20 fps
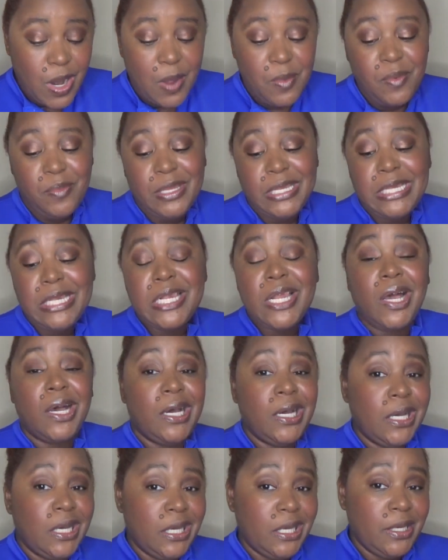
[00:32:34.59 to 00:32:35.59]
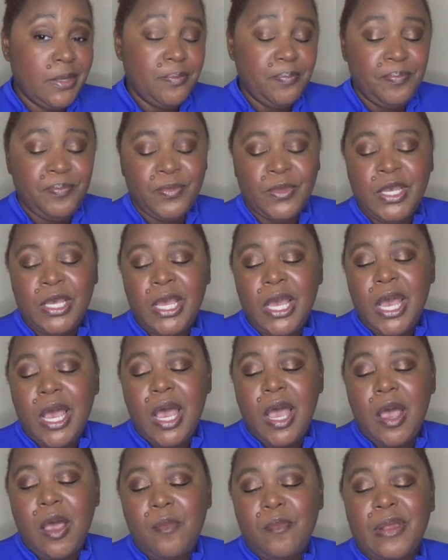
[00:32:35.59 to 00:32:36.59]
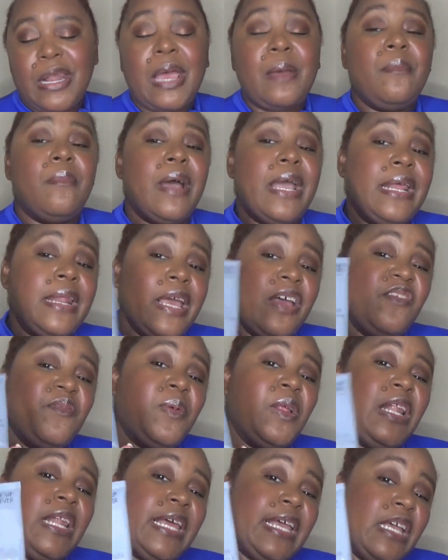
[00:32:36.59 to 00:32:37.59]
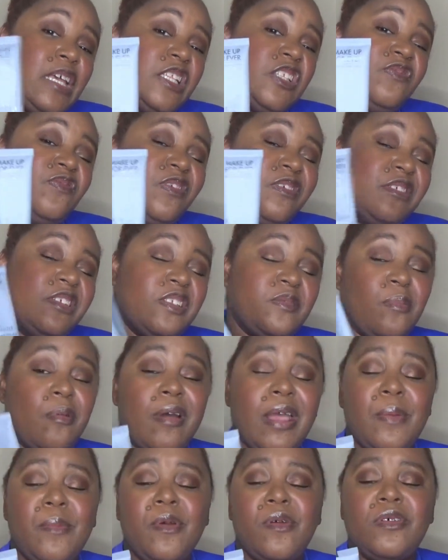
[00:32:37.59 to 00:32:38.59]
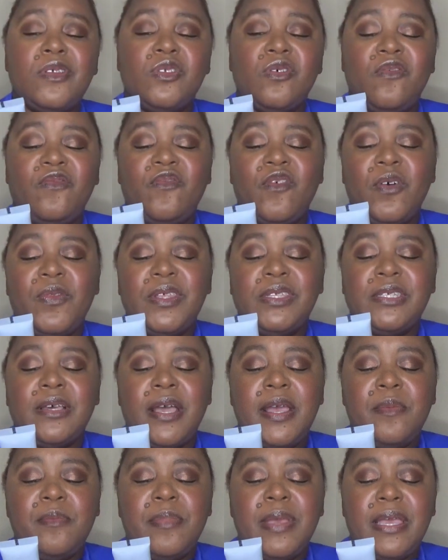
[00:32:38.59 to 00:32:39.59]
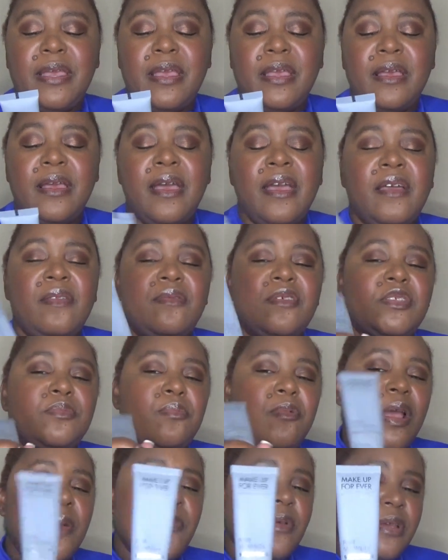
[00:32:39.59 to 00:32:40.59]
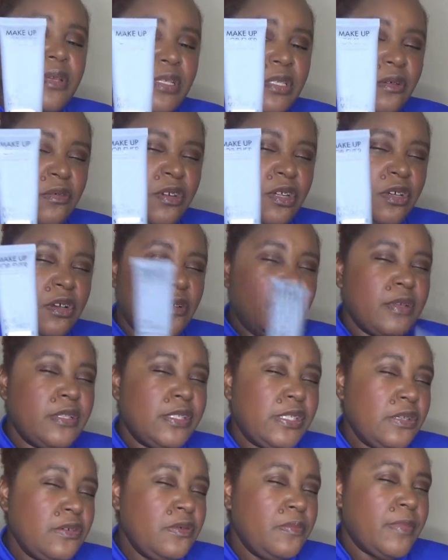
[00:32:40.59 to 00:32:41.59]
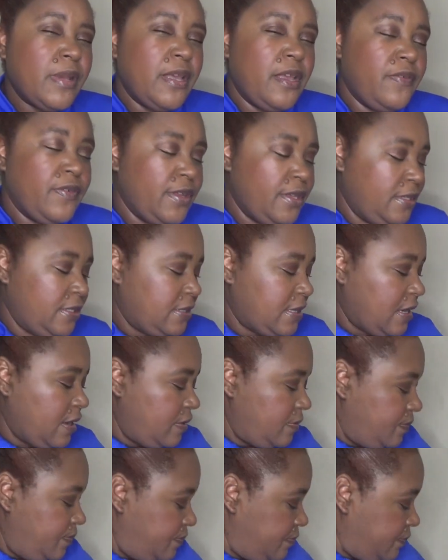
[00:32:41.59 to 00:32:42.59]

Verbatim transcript: Probably not. Um, but I might have plans for this primer. So for the time being, this primer is going to go into my everyday stack